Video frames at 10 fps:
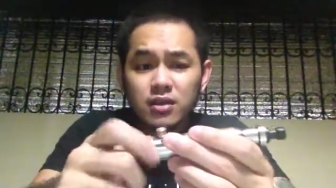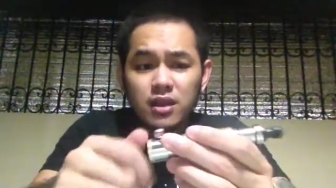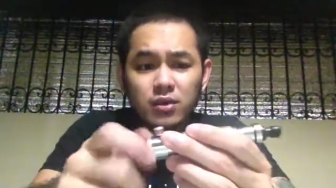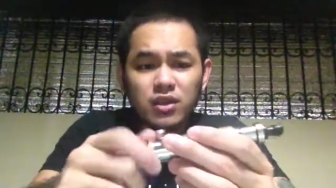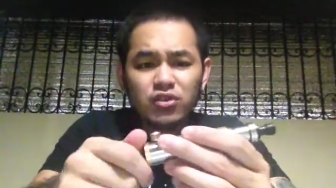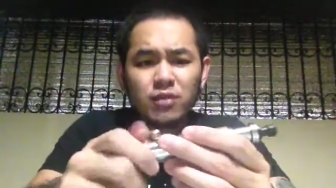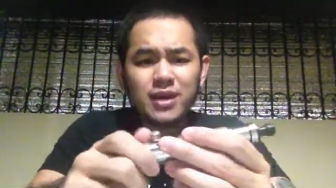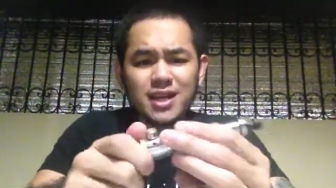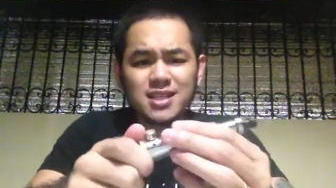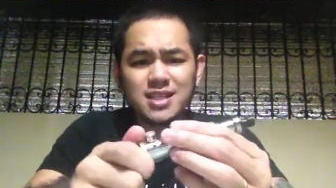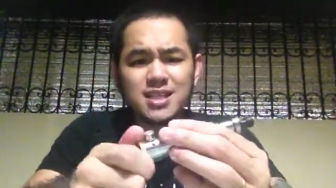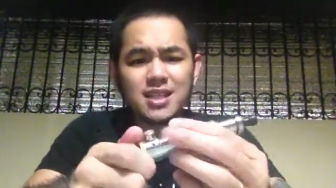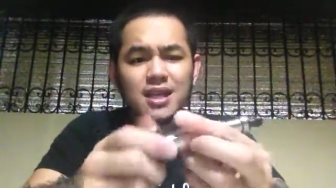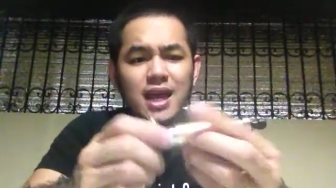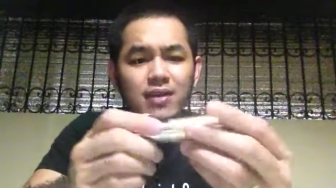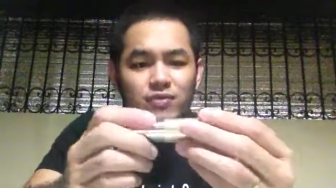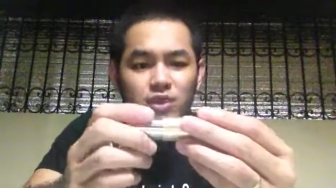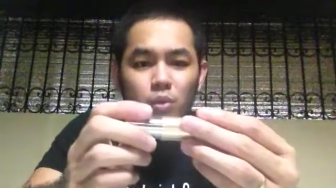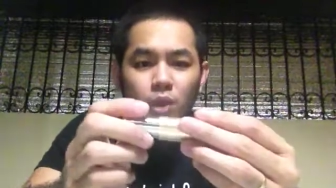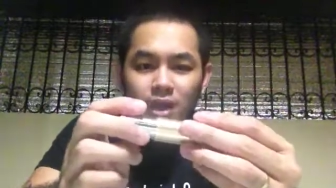only drawback I see is that after
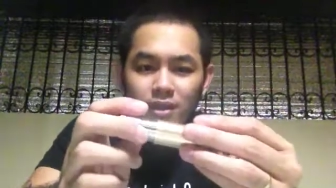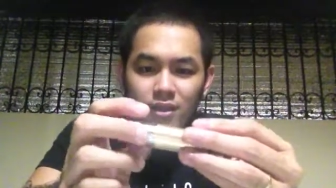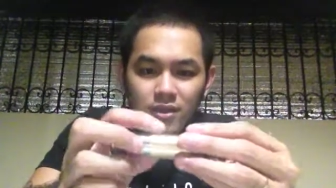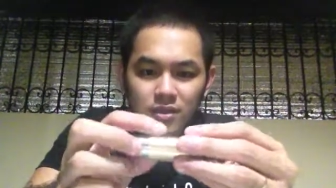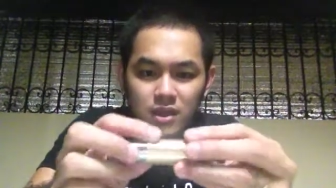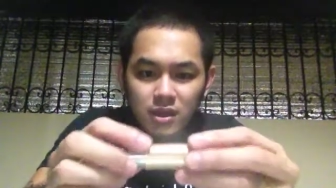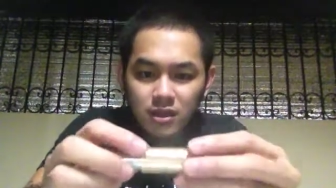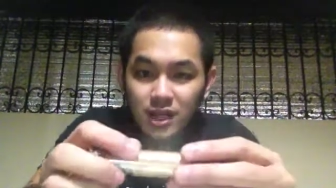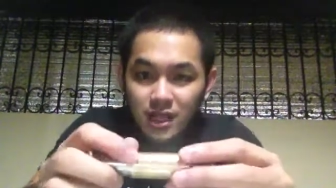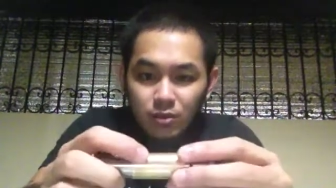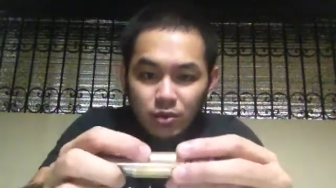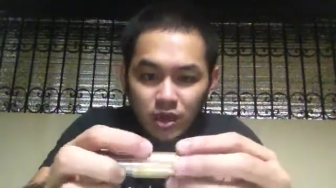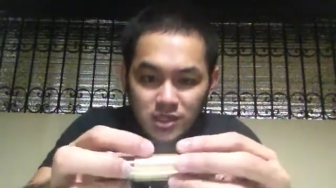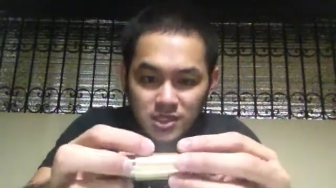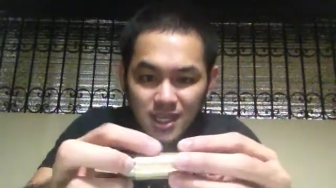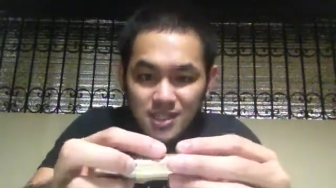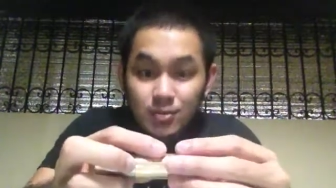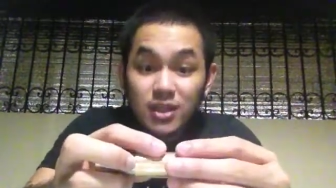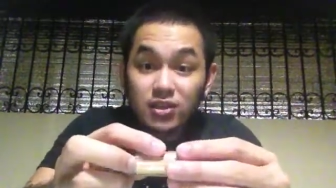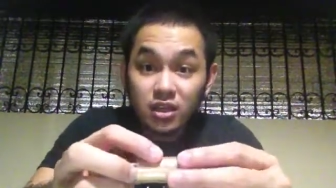a while, the Tiger Bronze gets a
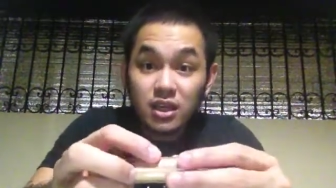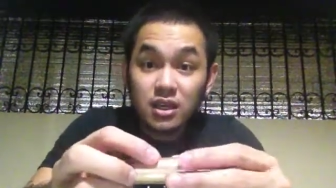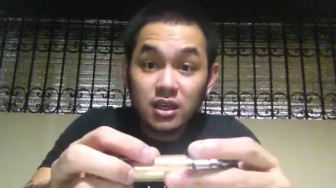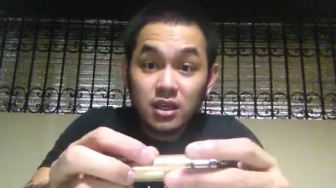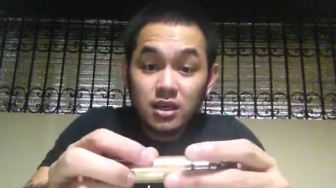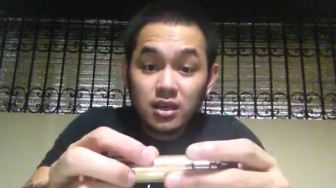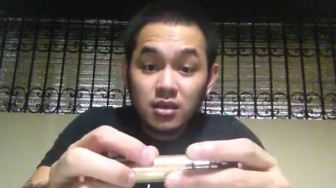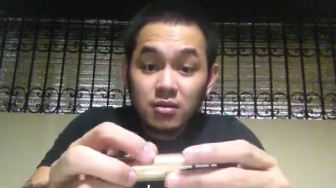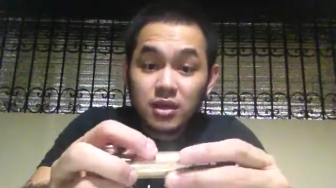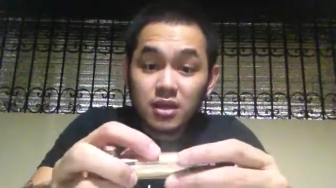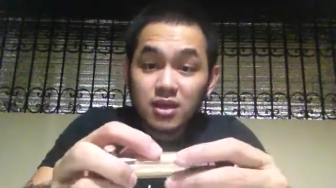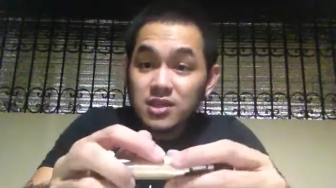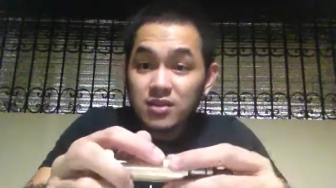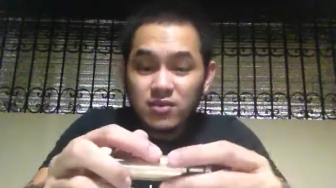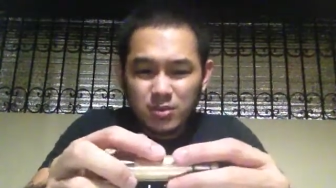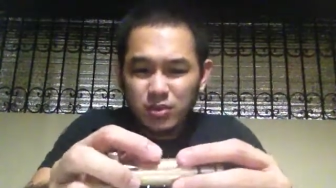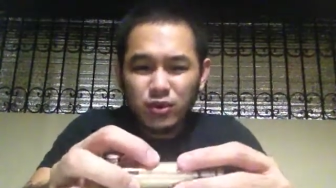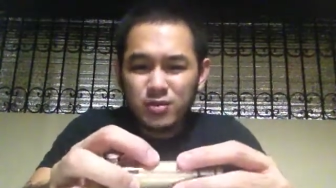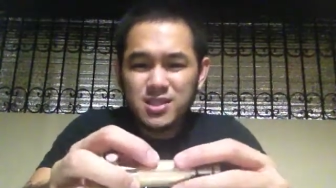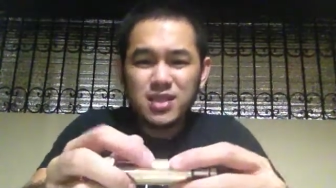bit dirty, but it doesn't affect
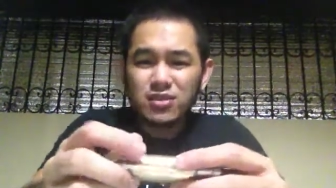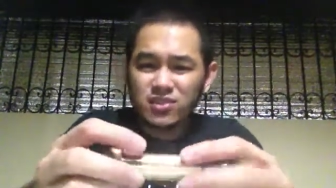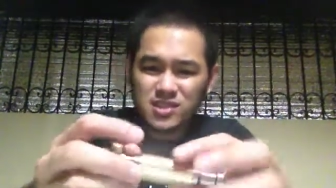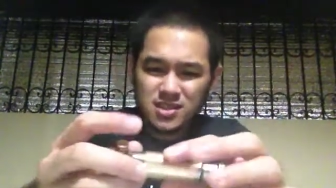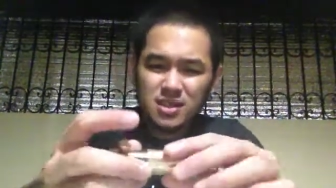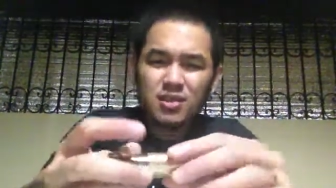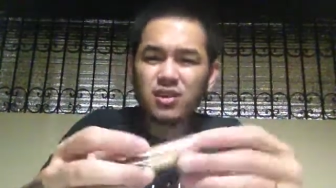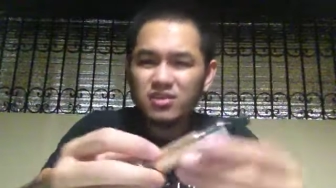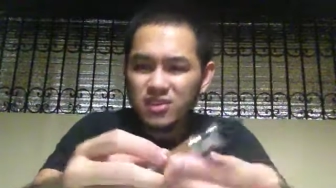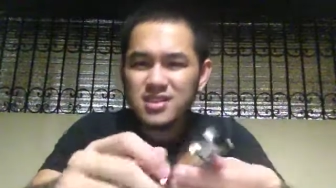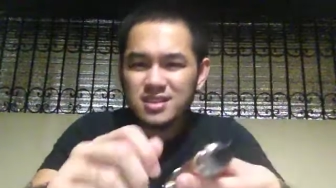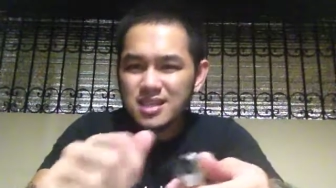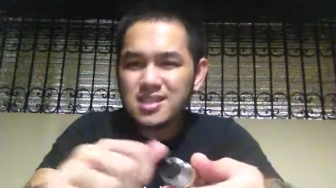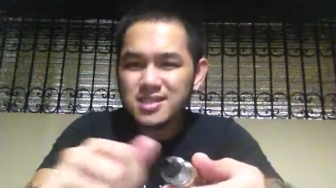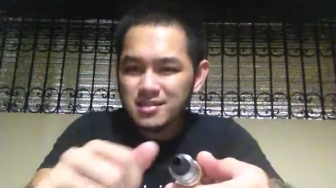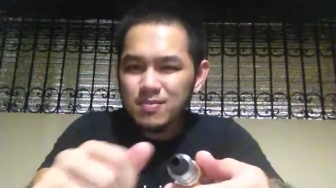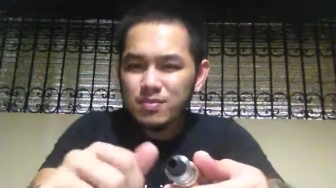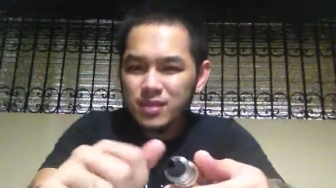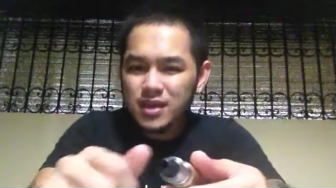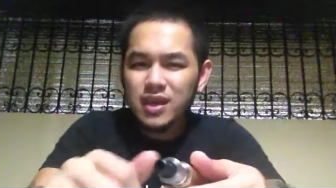performance either. It just, you know, it just needs
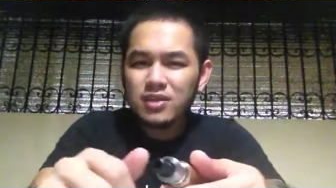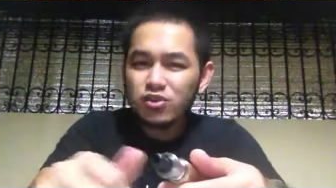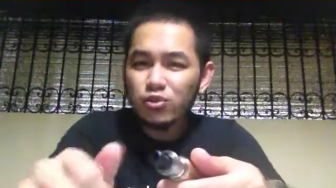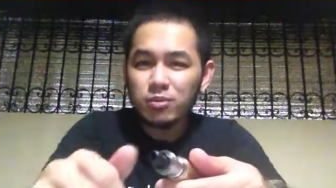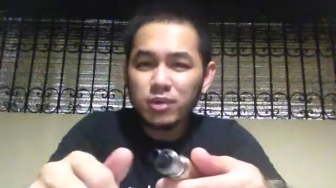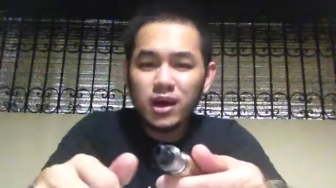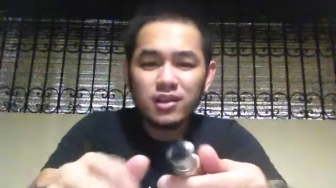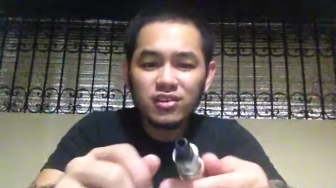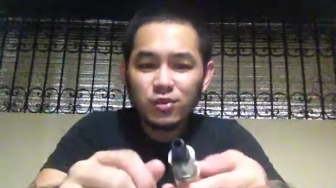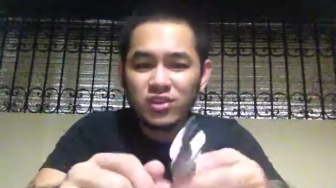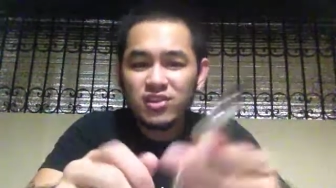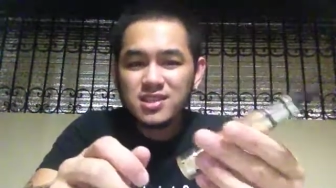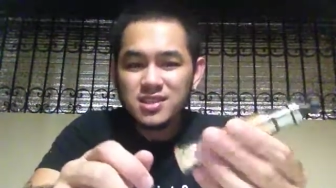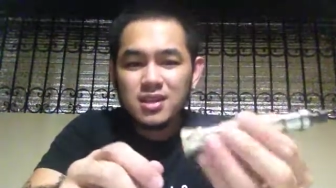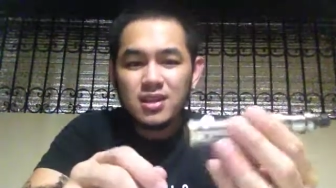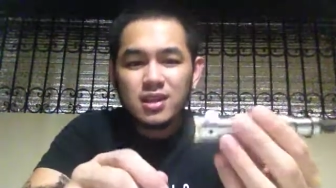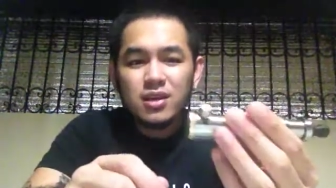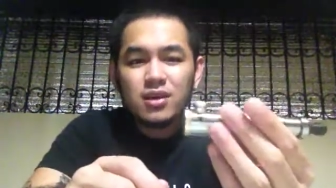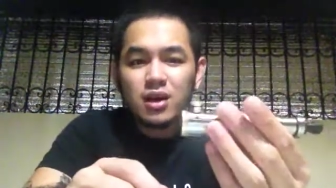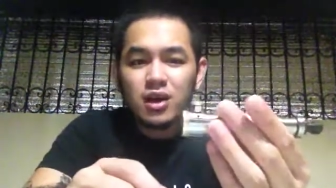that usual polish, which is,
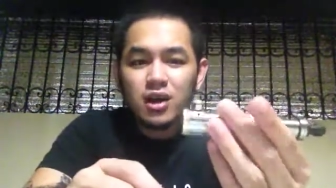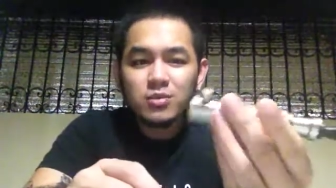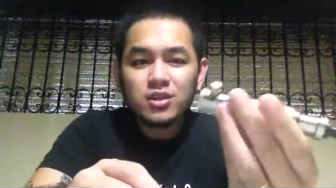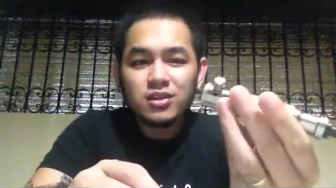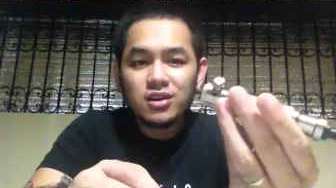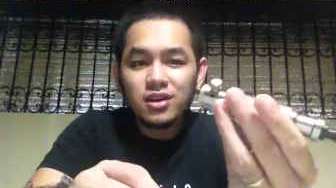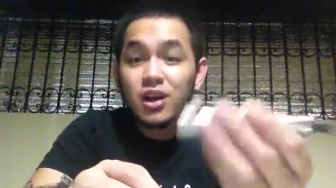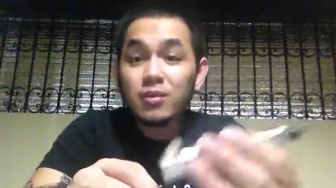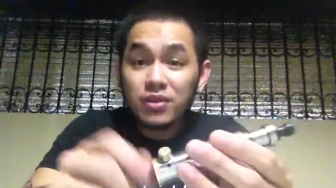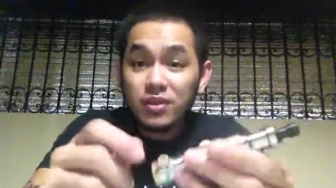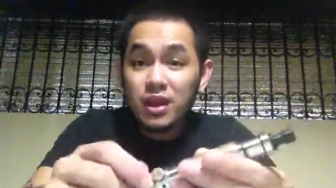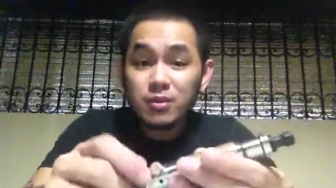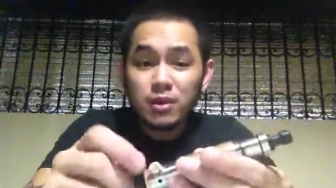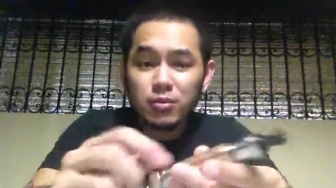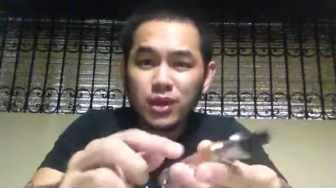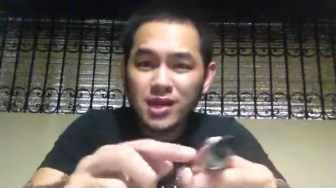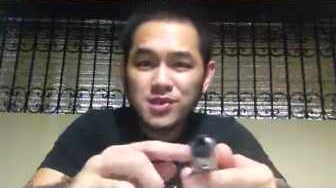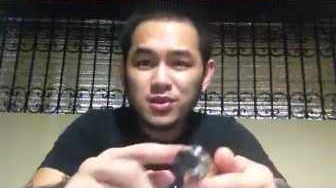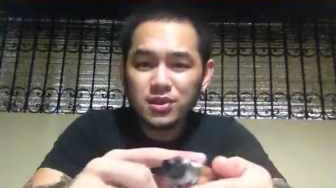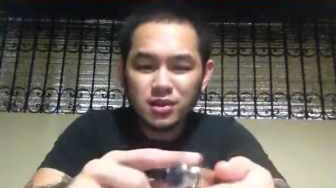you know, a common thing among brass
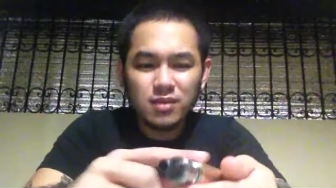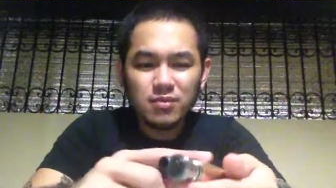or